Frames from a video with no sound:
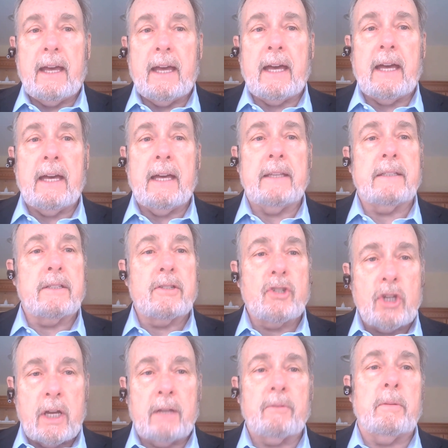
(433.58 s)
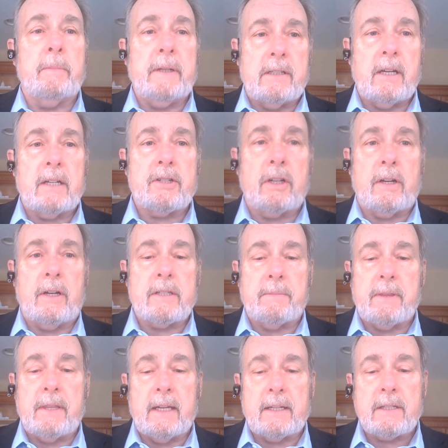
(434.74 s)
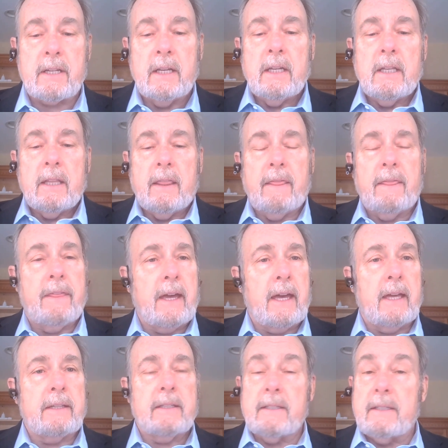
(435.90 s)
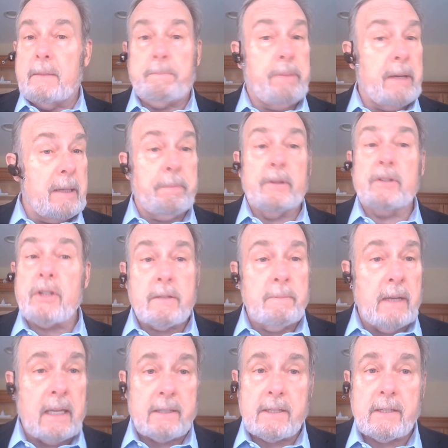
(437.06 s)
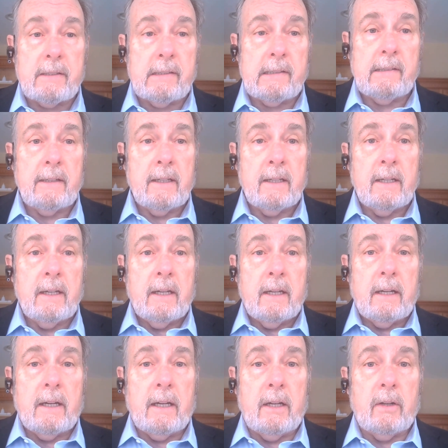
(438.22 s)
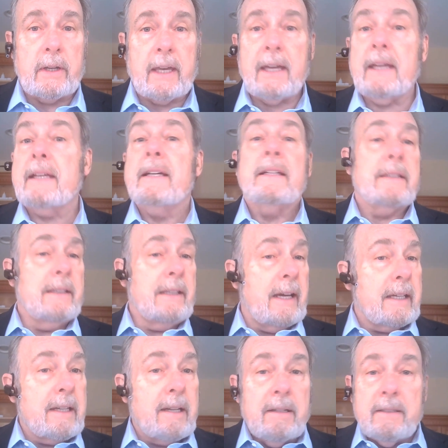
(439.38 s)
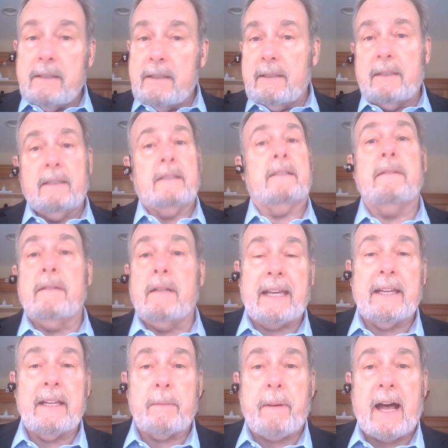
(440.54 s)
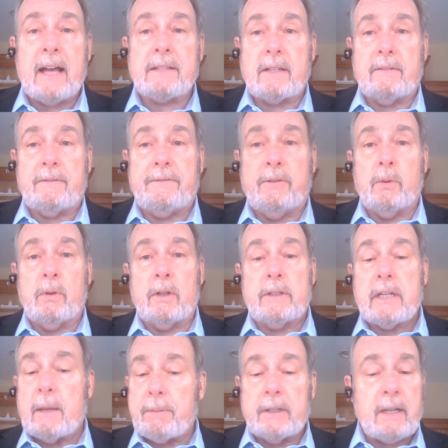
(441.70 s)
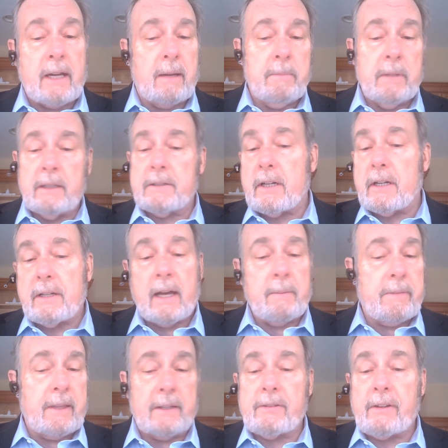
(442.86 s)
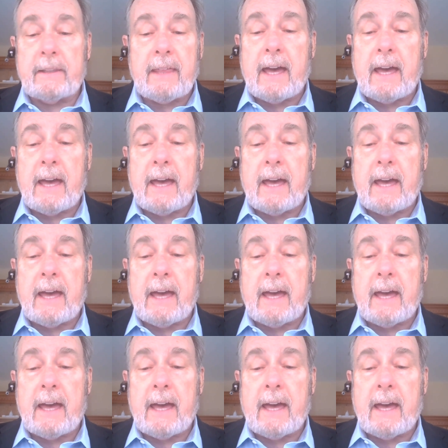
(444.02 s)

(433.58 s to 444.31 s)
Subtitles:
And Jen will be touching on some things that people just miss. Okay. Like making a deposit for temporary time, military time, things like